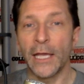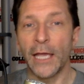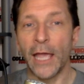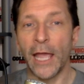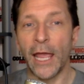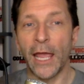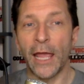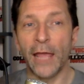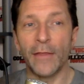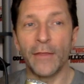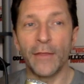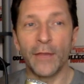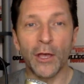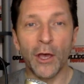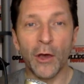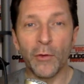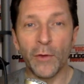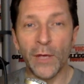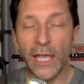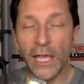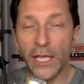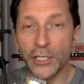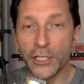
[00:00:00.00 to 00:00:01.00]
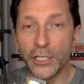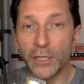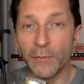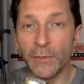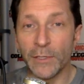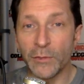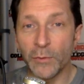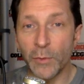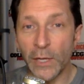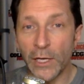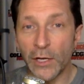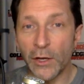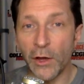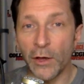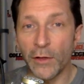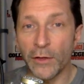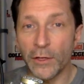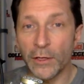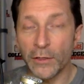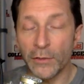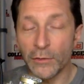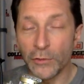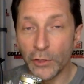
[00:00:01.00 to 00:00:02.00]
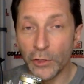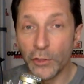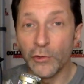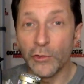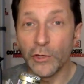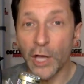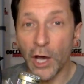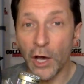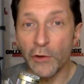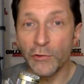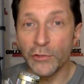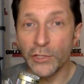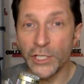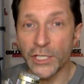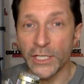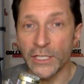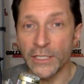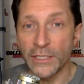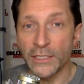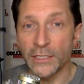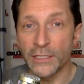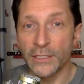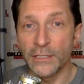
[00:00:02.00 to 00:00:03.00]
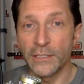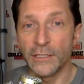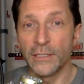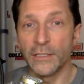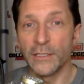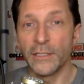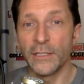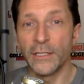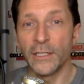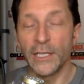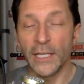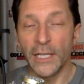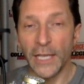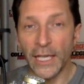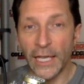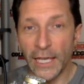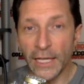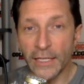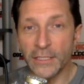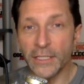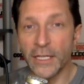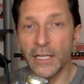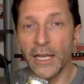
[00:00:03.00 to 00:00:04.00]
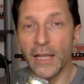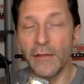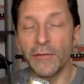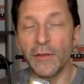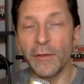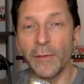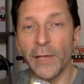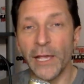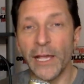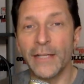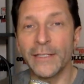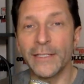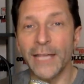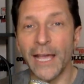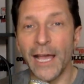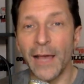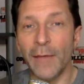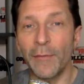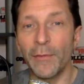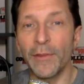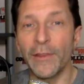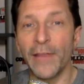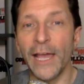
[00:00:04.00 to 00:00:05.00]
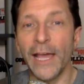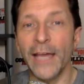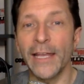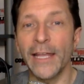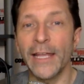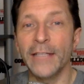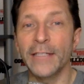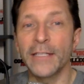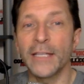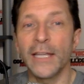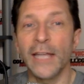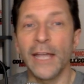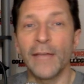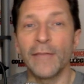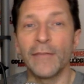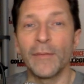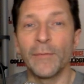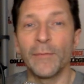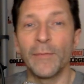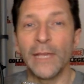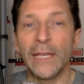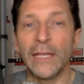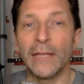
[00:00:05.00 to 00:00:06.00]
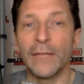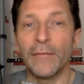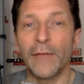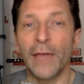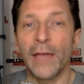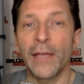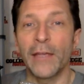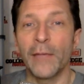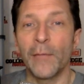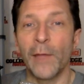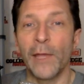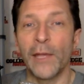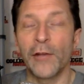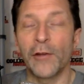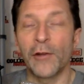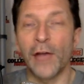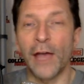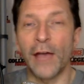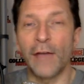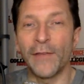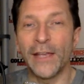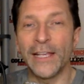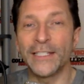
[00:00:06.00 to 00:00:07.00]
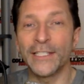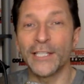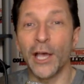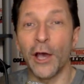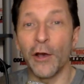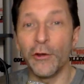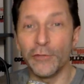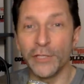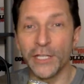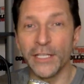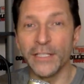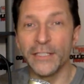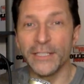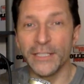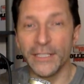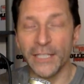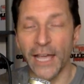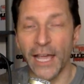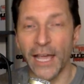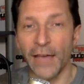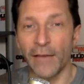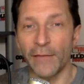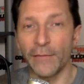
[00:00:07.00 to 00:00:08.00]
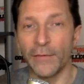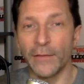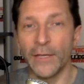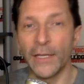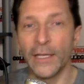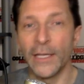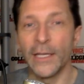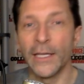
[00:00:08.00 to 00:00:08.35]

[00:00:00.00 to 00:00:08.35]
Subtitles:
and the cohesion between all the new coaches? He's going to have to be on top of that. He's going to have to be an evaluator of his coaching staff.